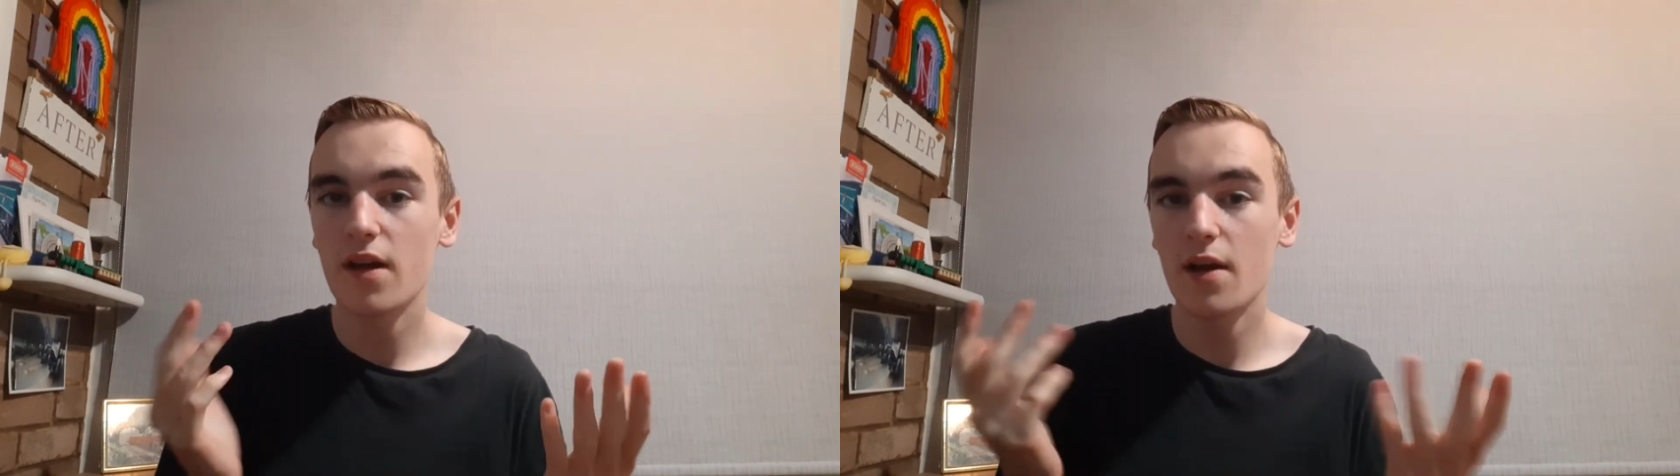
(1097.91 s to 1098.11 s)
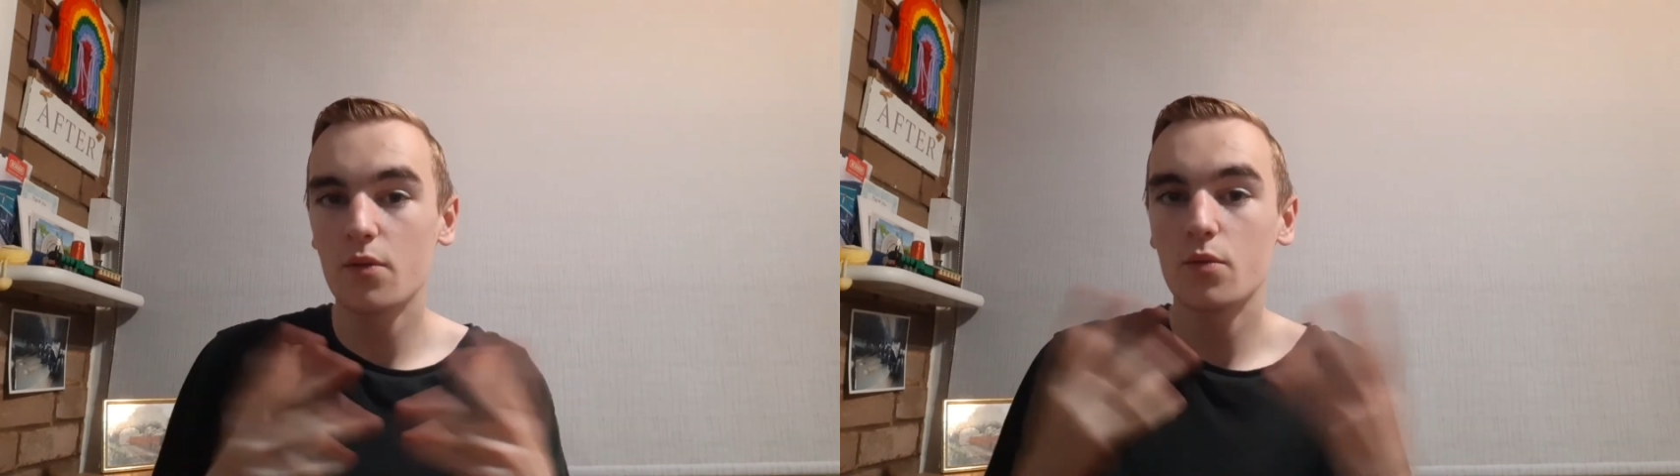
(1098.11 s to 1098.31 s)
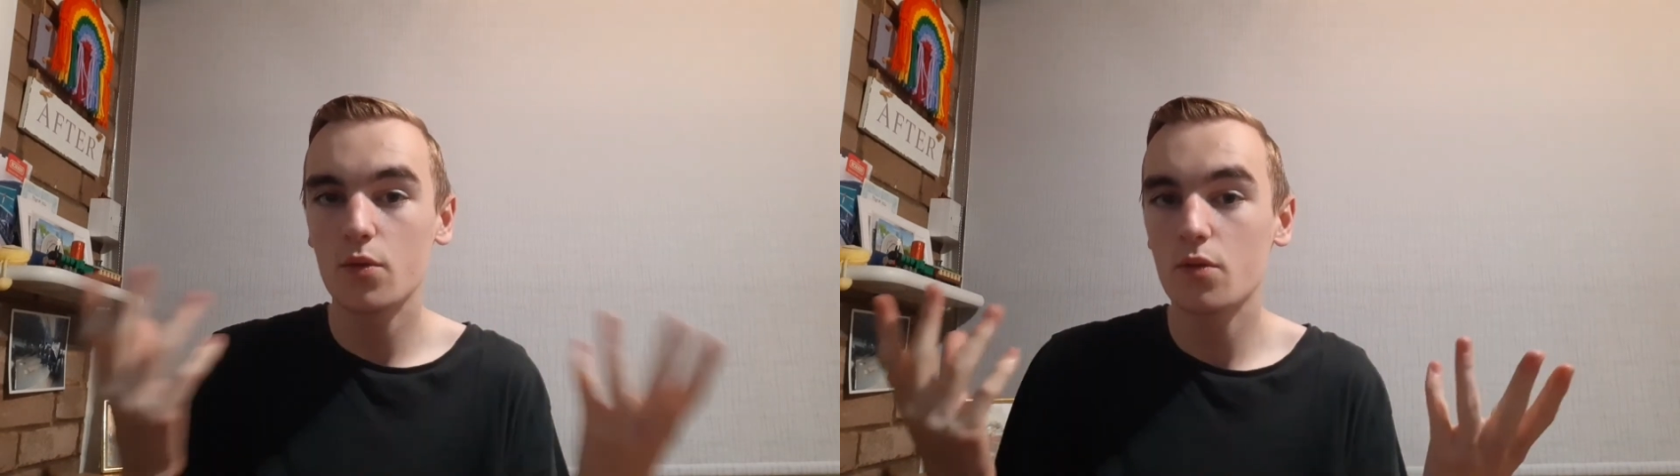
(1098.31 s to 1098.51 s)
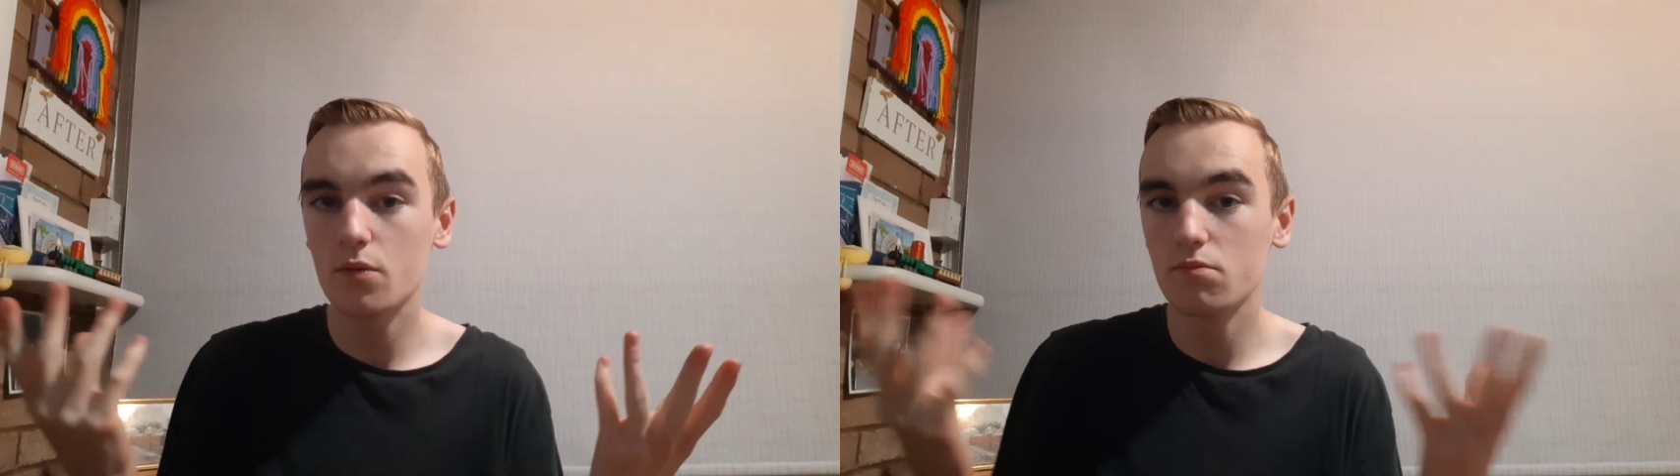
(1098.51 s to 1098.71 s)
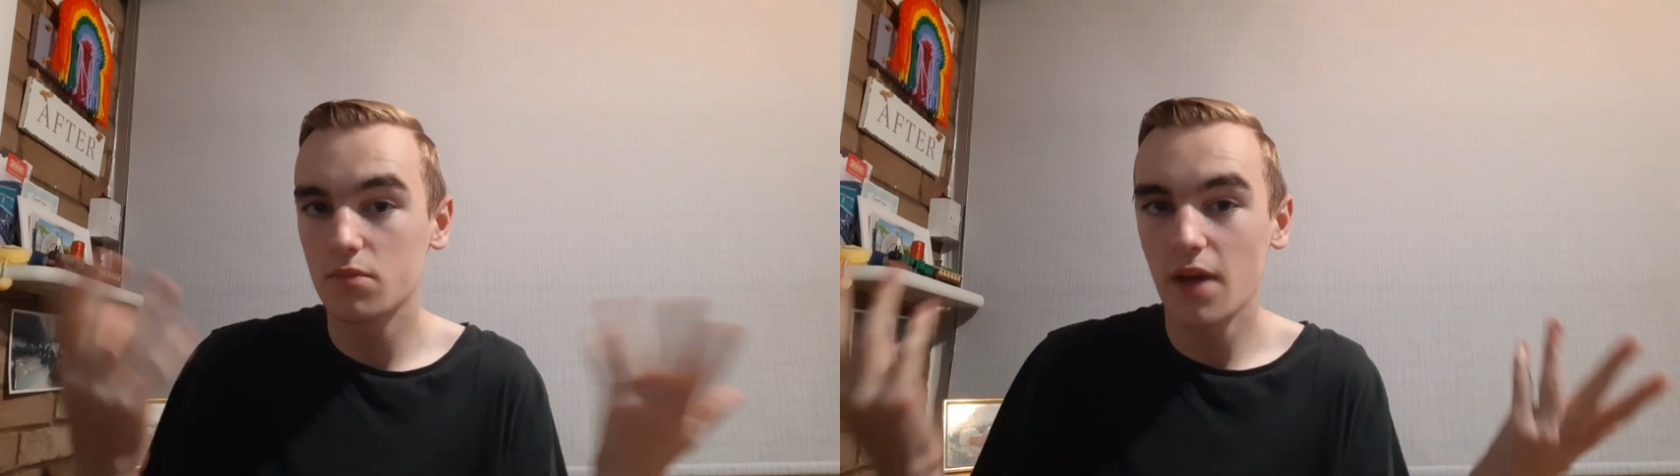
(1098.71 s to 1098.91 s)
how good
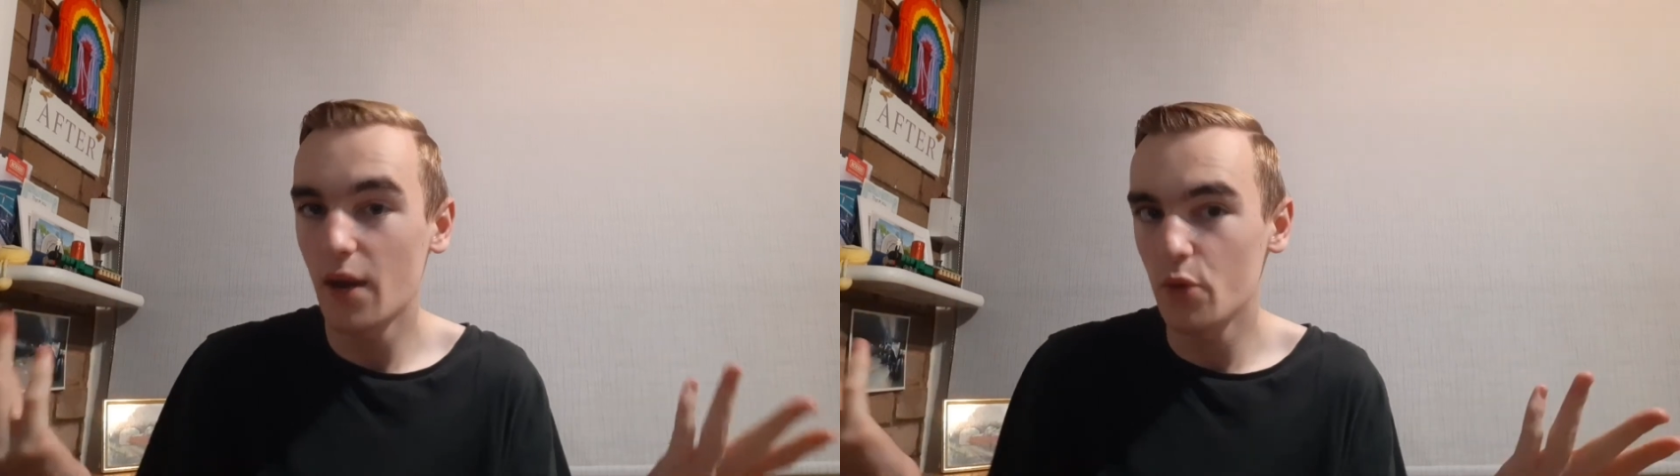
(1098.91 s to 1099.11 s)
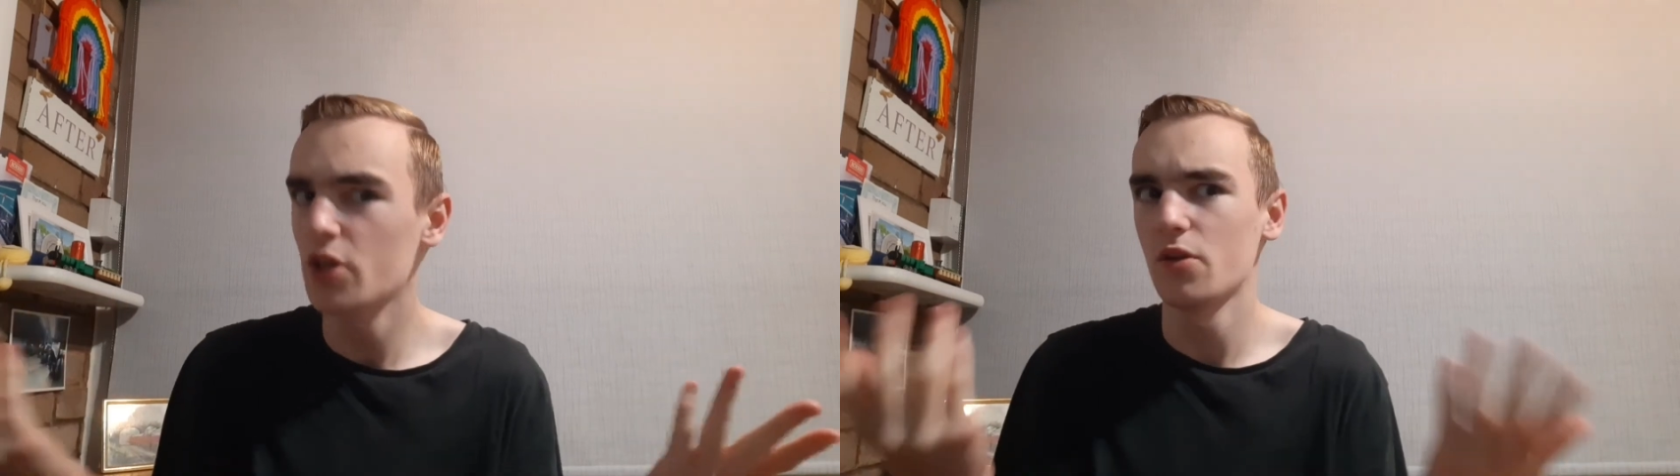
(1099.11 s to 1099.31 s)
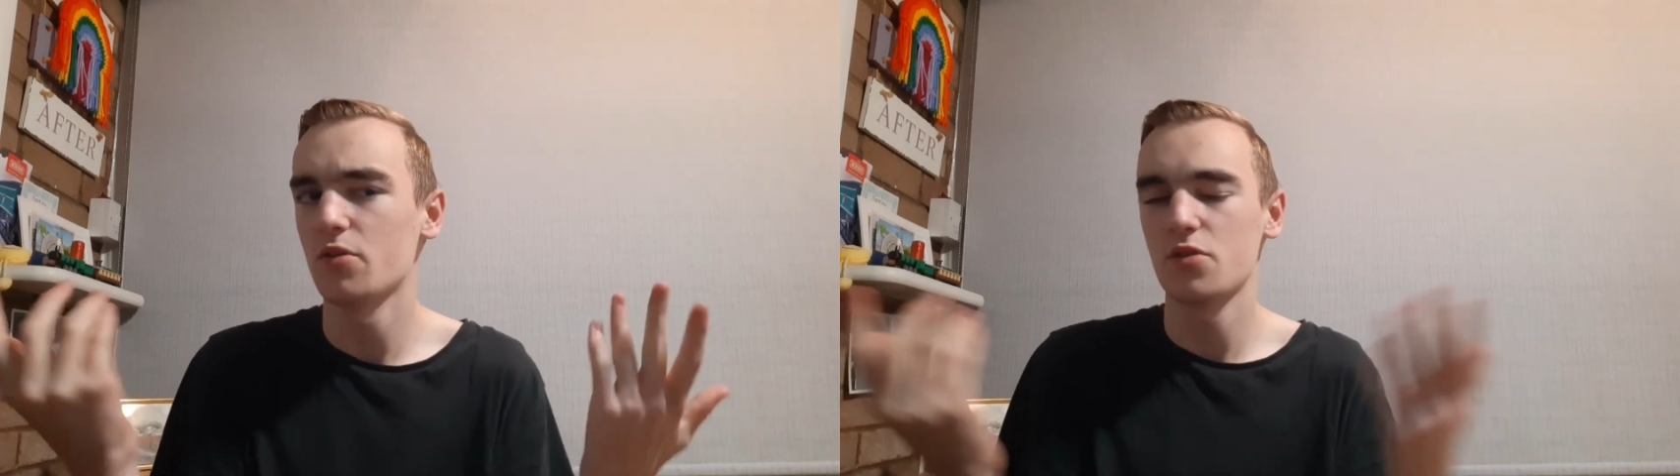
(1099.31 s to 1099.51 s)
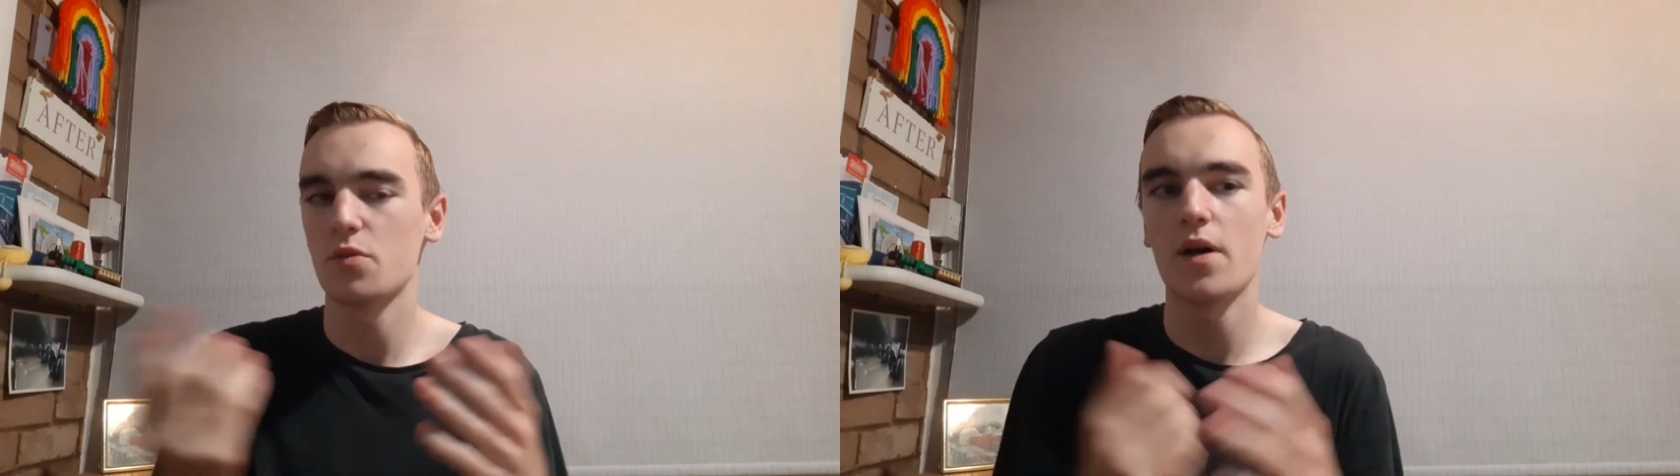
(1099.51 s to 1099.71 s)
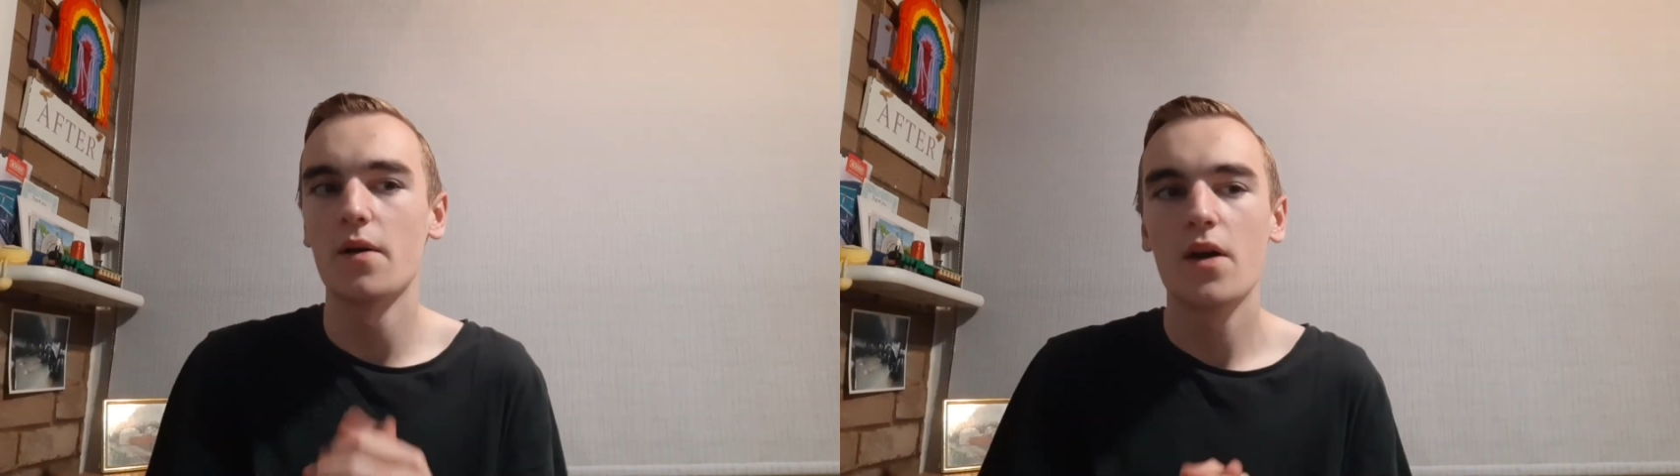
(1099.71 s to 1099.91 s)
how good it looks as
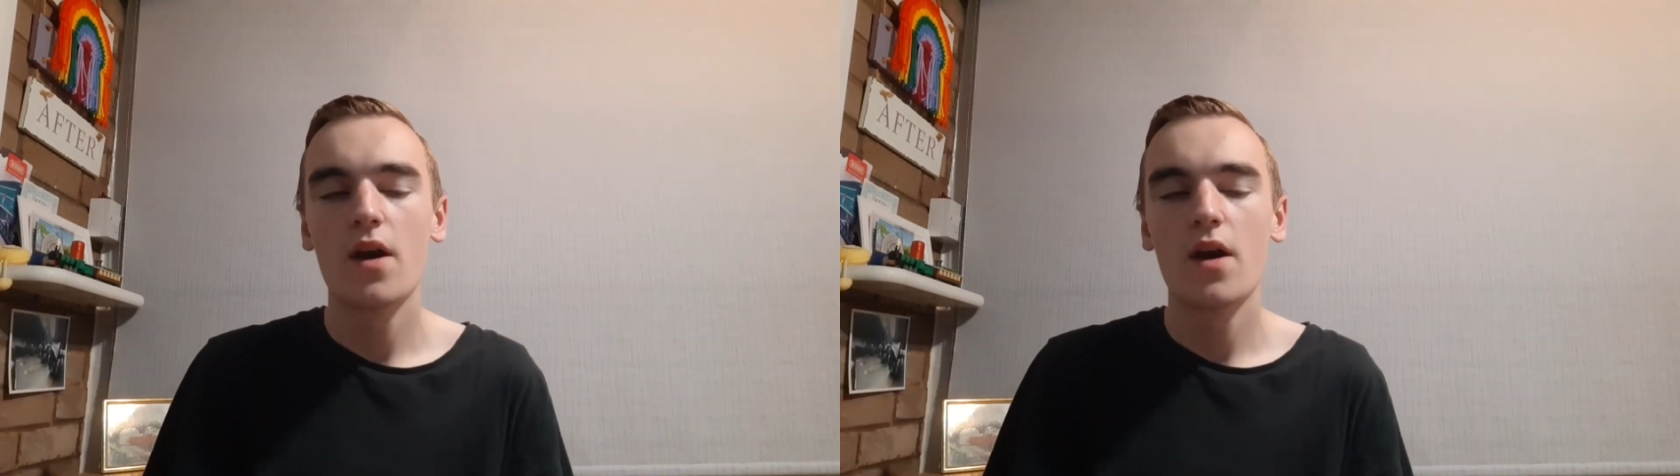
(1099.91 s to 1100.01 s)
well.